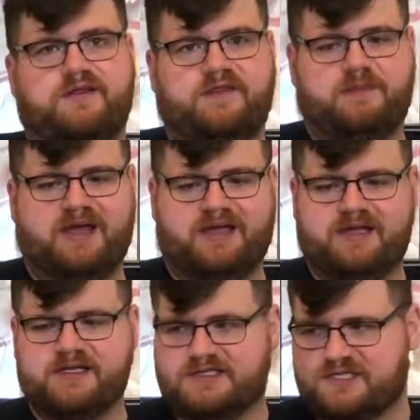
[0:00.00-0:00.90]
the mecha,
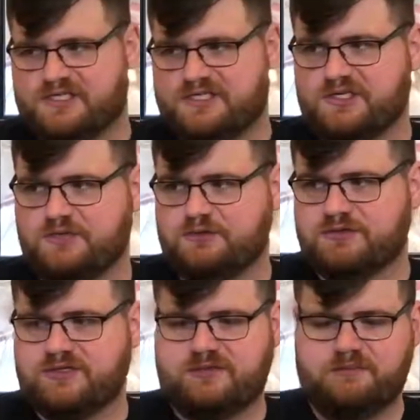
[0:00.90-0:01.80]
is to just
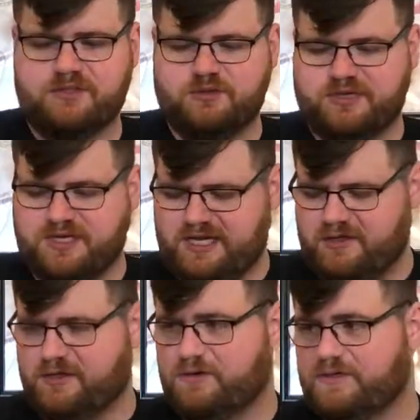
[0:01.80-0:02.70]
use blue and
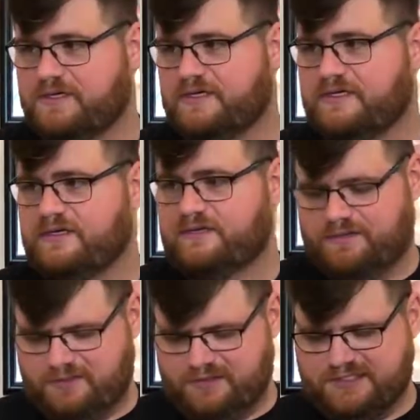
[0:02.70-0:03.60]
yellow
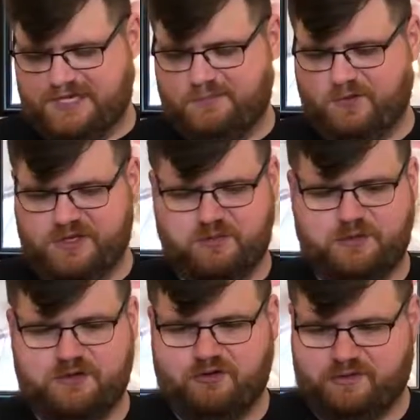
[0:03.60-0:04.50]
the same way you
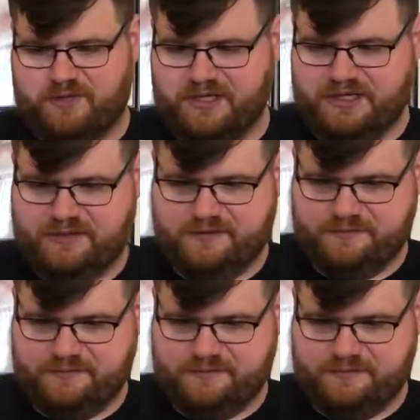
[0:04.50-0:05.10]
would normally.